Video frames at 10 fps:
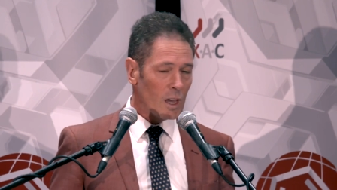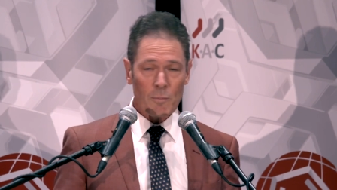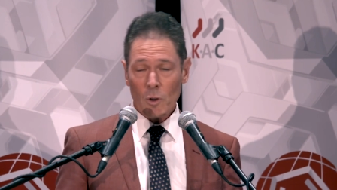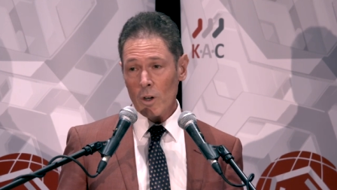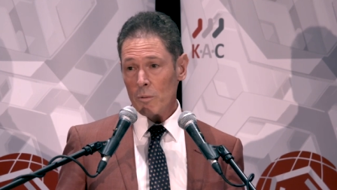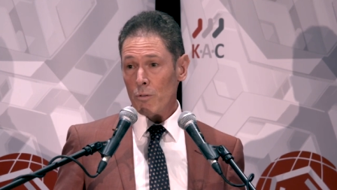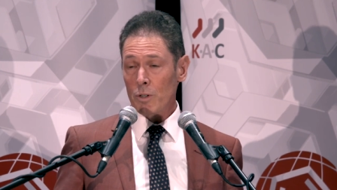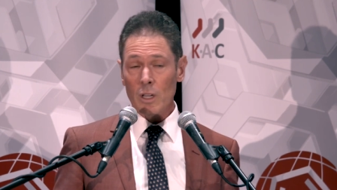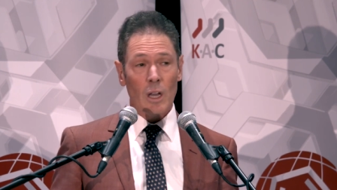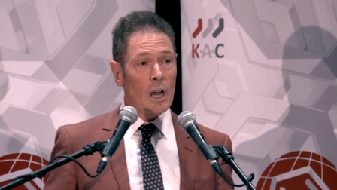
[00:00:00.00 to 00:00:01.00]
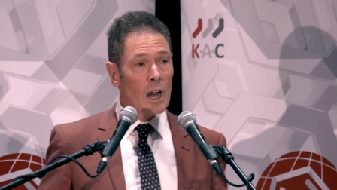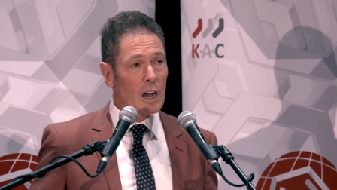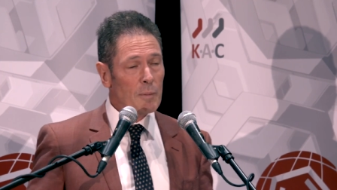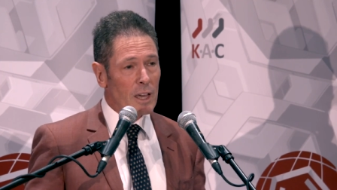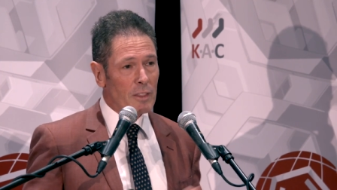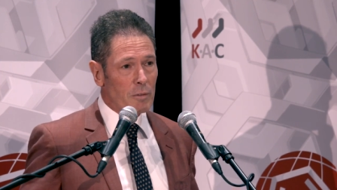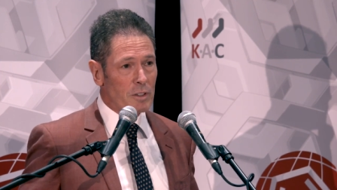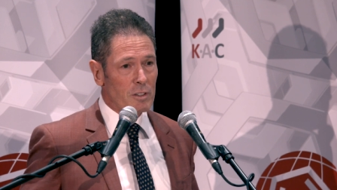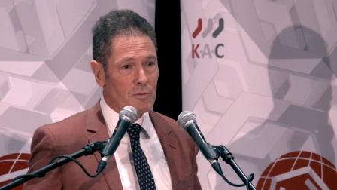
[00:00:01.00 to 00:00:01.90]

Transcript: Um, quite pretty. Um, and there is